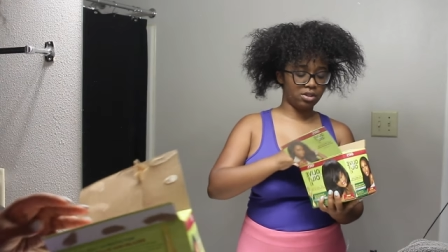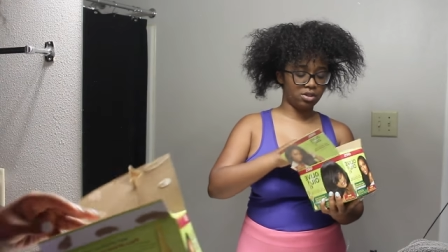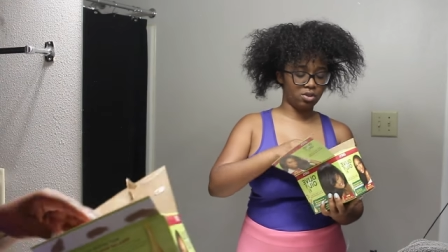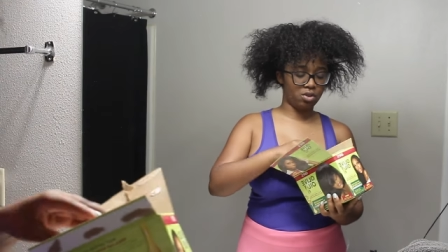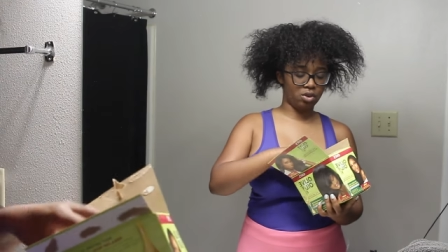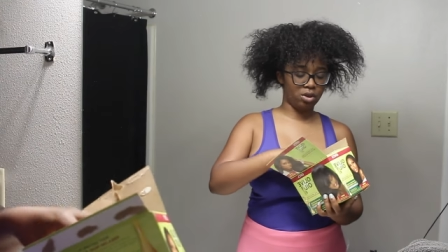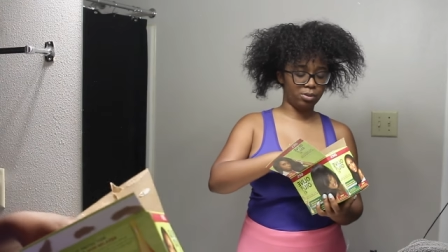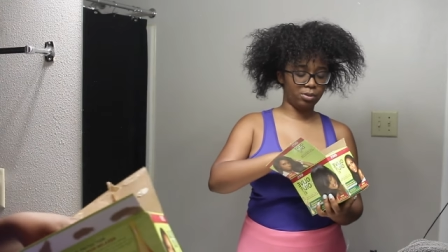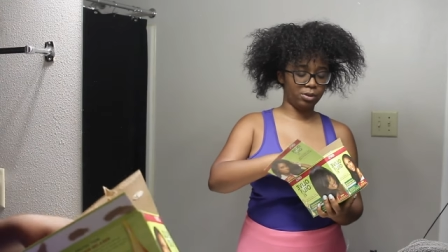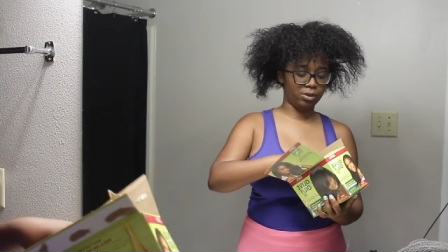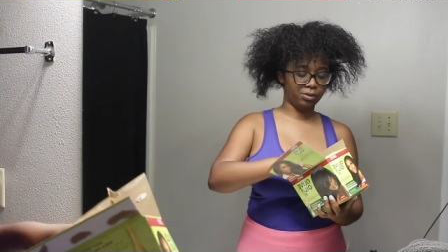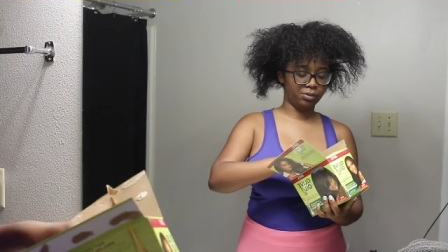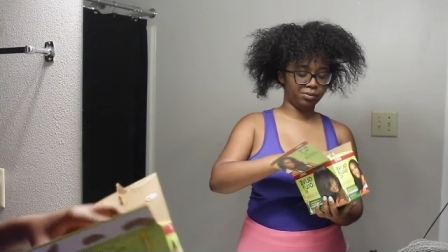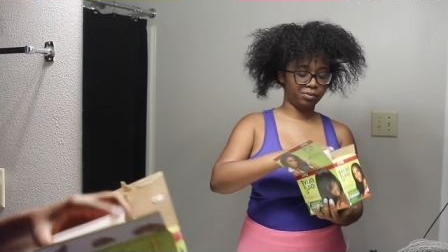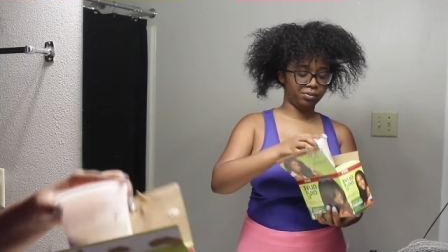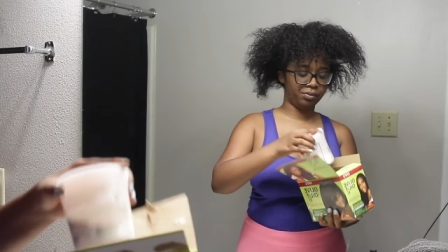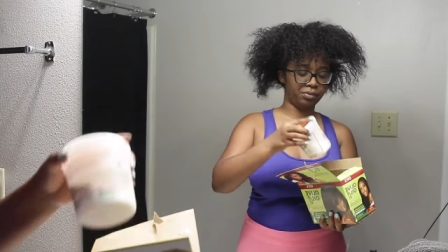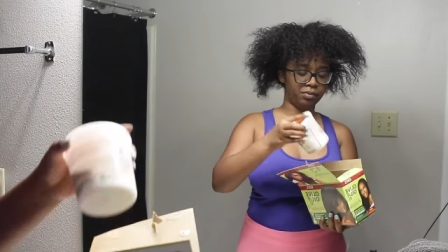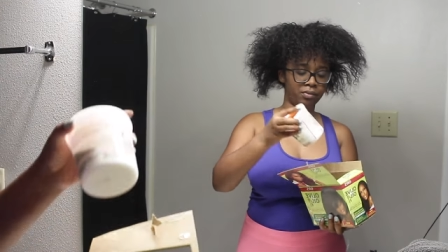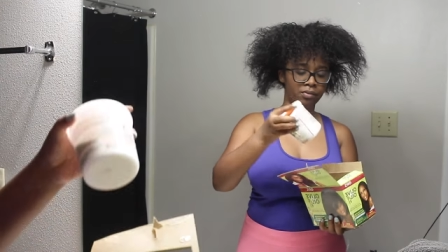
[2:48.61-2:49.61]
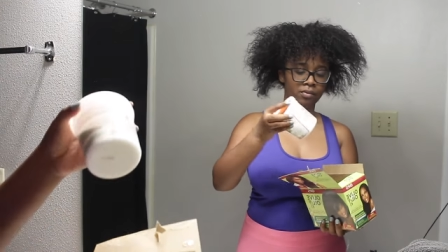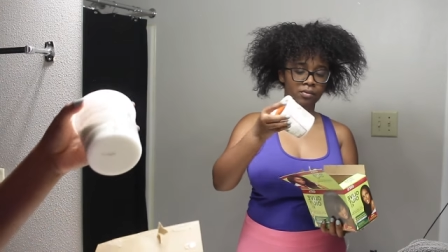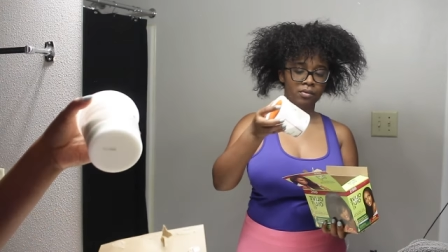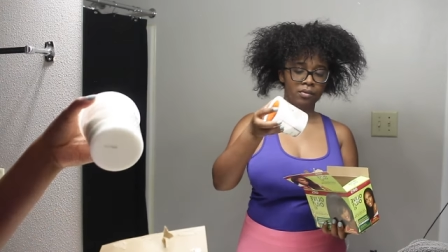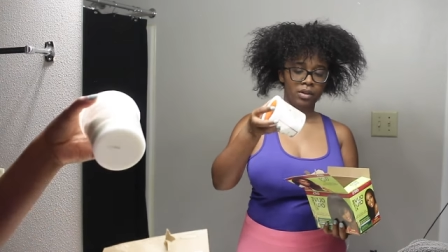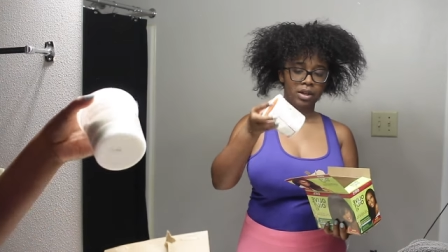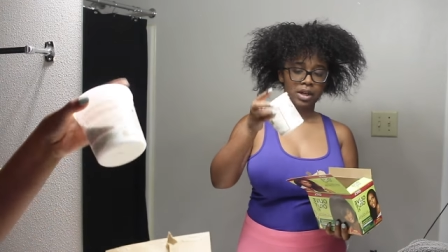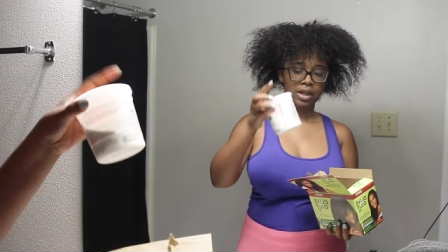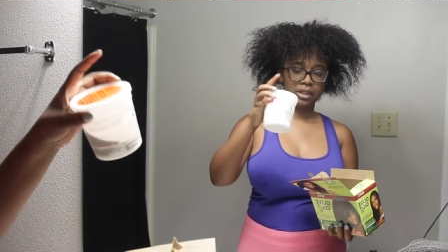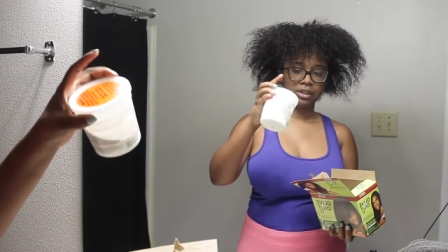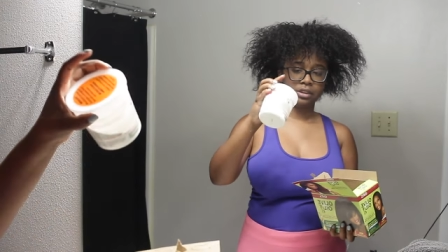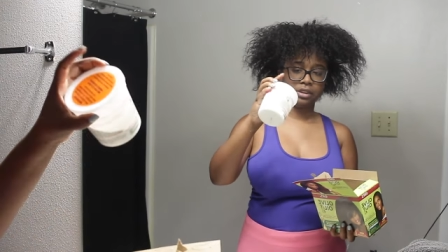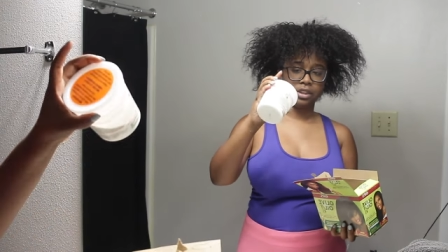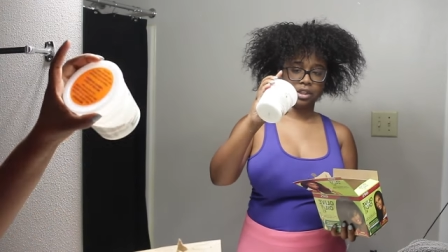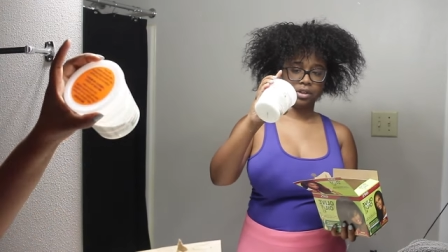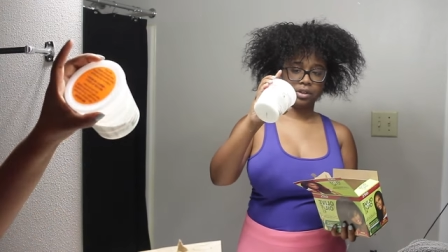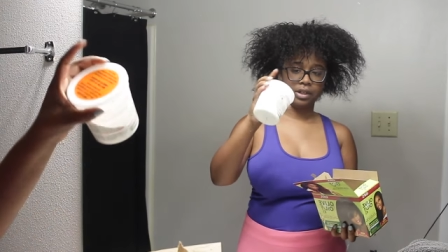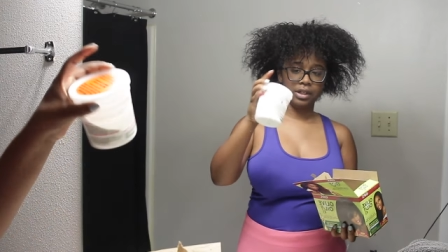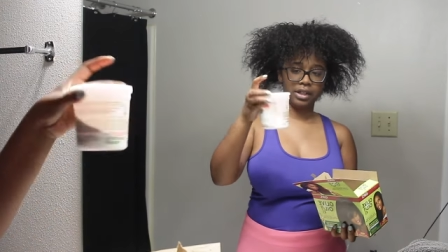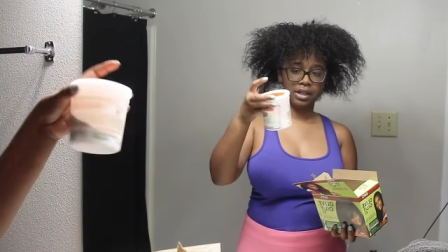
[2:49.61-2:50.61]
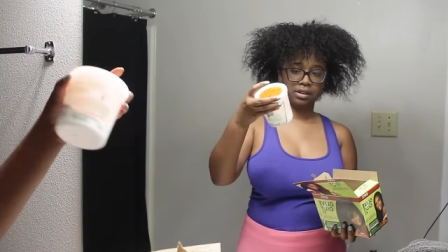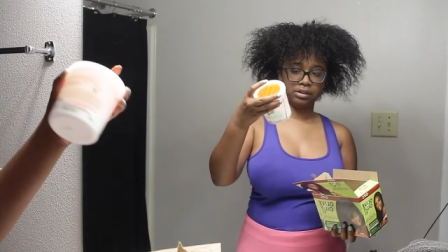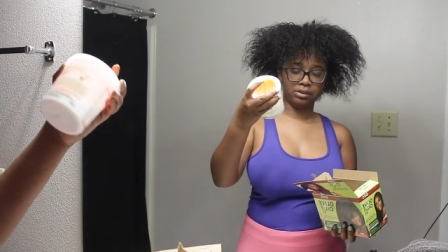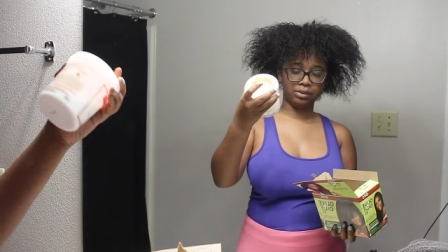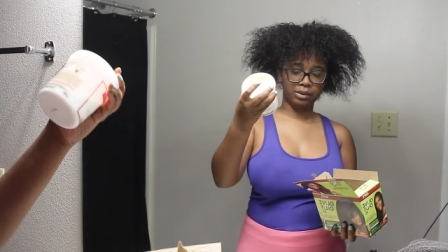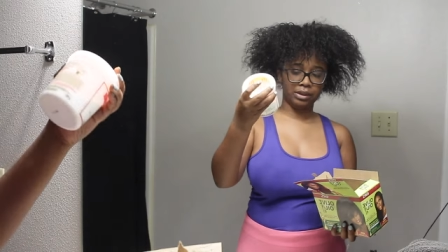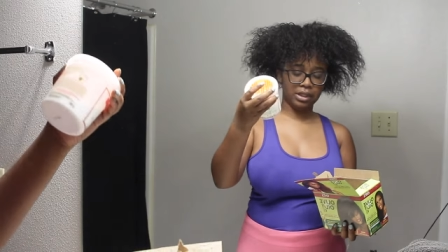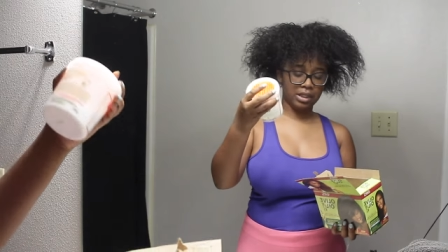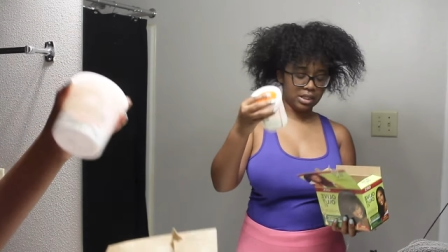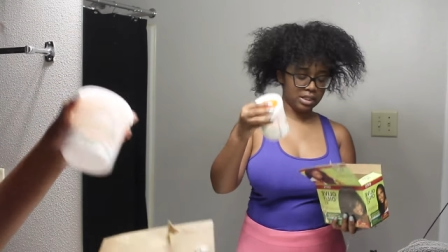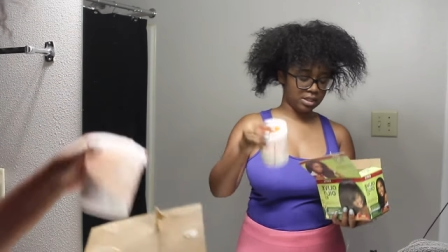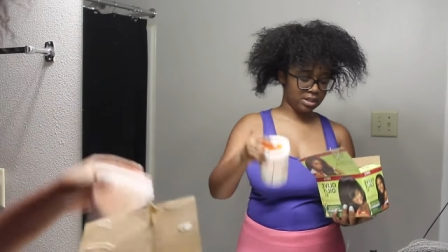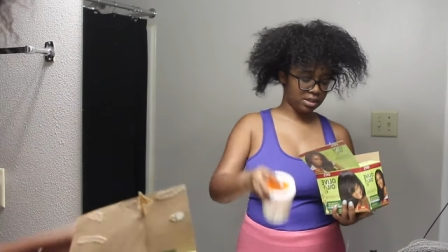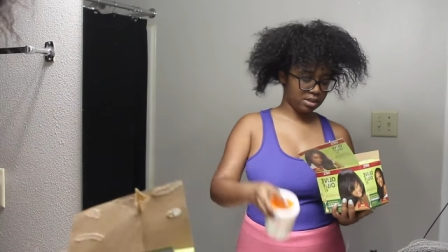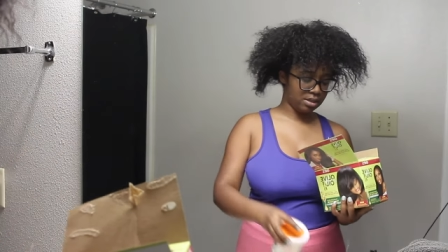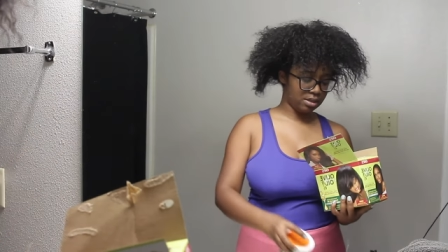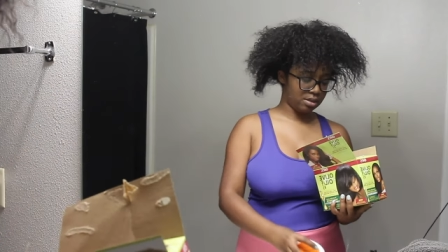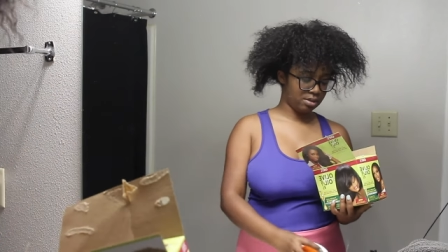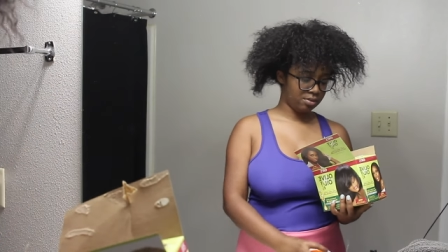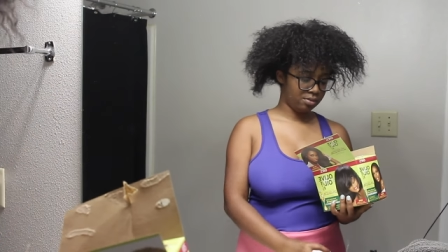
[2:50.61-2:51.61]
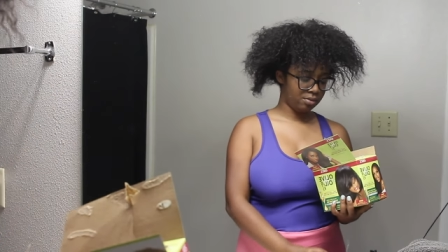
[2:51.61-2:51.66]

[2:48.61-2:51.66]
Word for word: the normal and so it comes with this.